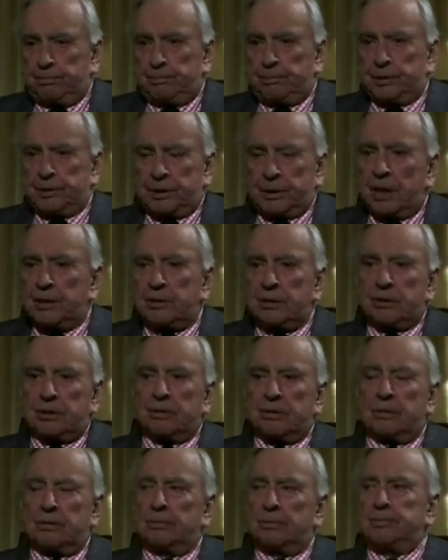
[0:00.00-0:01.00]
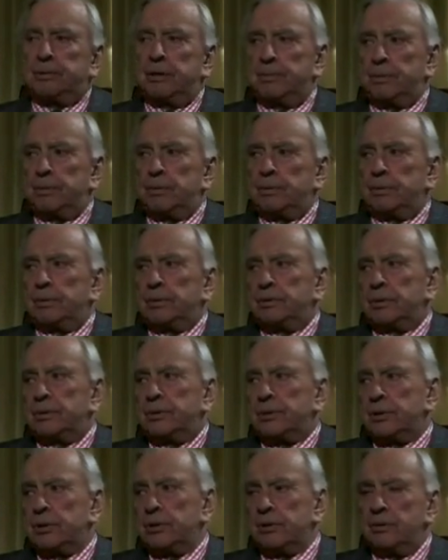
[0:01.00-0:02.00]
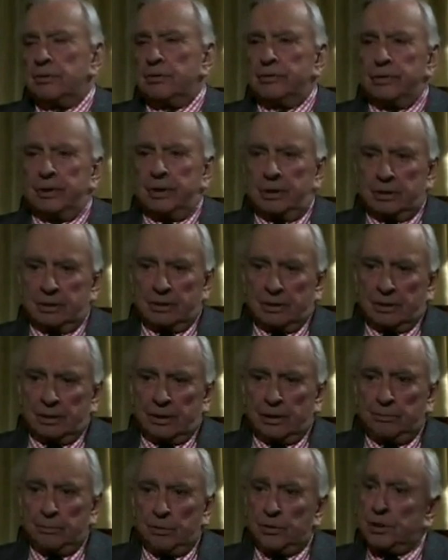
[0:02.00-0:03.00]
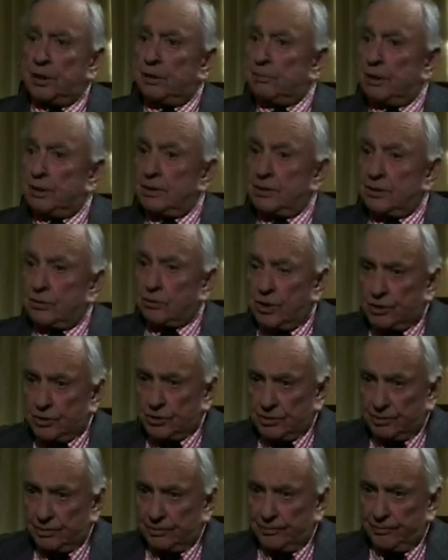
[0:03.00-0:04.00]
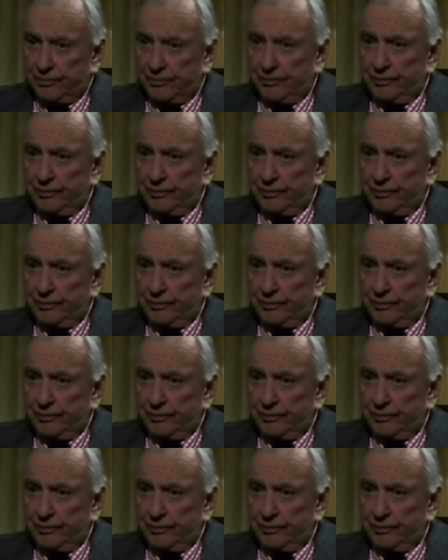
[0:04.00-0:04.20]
potential people to serve in a Bush administration.